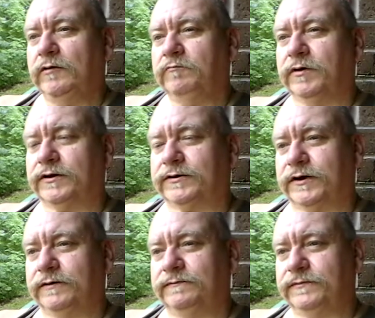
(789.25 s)

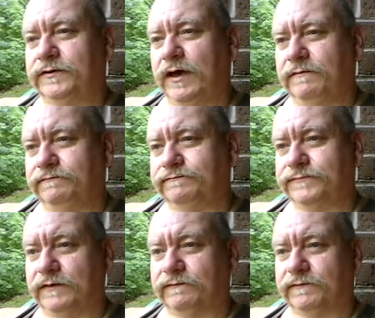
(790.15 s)

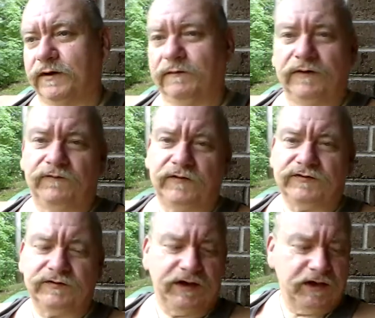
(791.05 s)
But, my
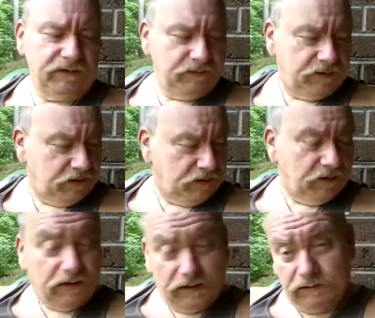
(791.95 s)
fishing kit,
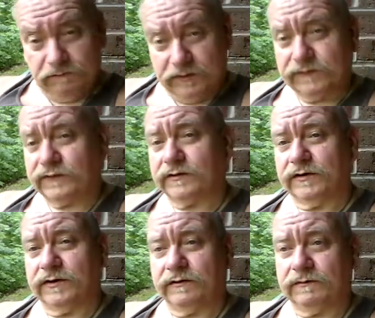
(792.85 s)

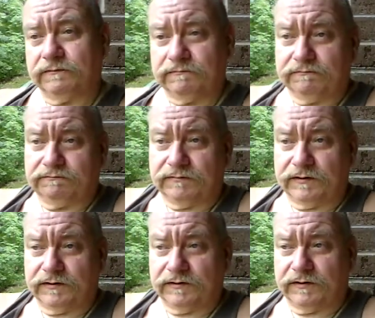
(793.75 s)
basically,
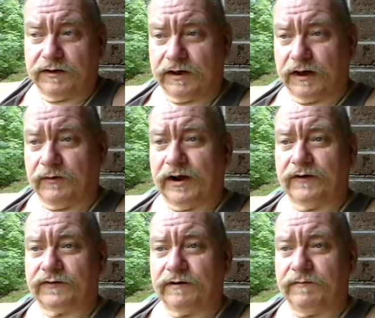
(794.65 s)
when I
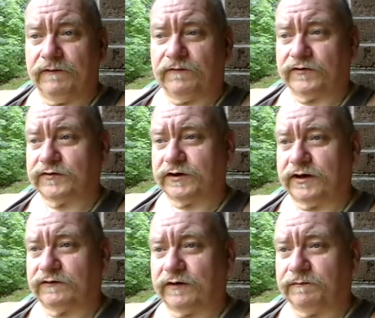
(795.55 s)
set my fishing
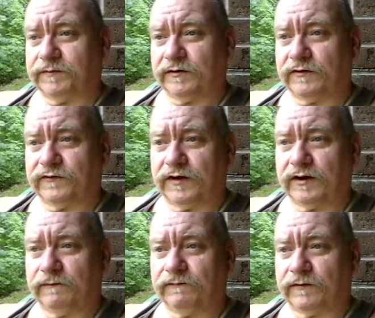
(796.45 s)
kits up, they're set
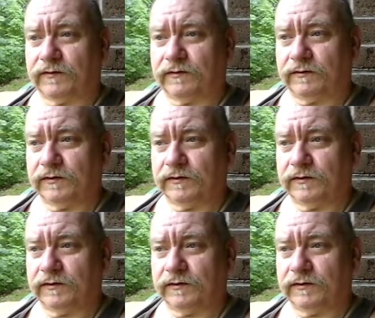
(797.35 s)
up for